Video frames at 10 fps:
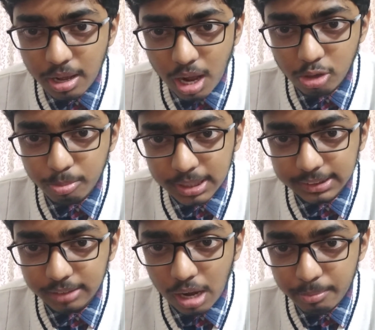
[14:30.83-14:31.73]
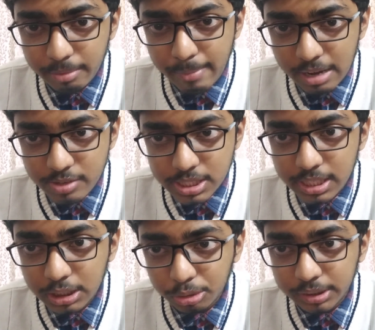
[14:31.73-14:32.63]
arguments or
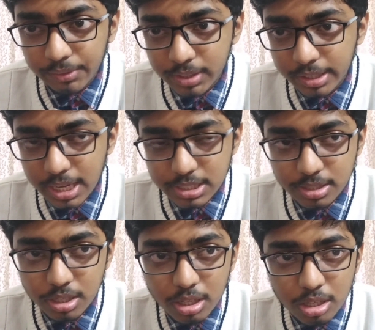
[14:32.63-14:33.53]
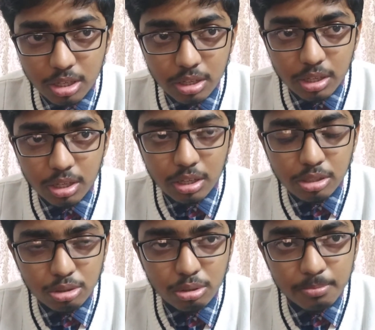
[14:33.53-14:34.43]
metaphysical issues that will arise.
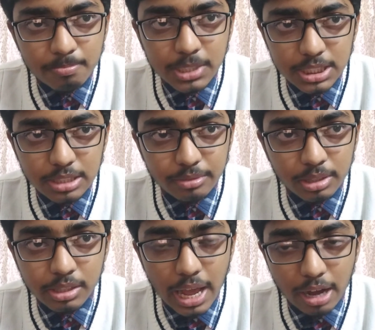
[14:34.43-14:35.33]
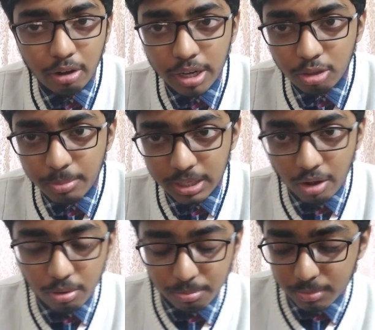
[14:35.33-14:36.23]
So this is, according to me,
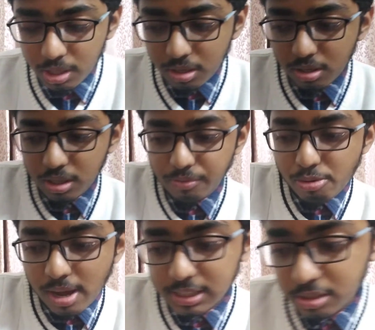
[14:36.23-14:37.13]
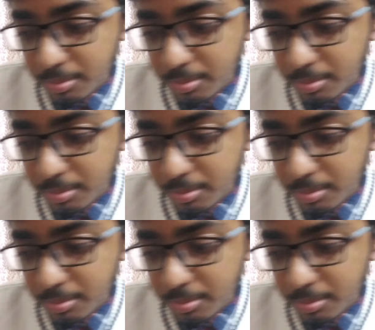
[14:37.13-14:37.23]
now if you ask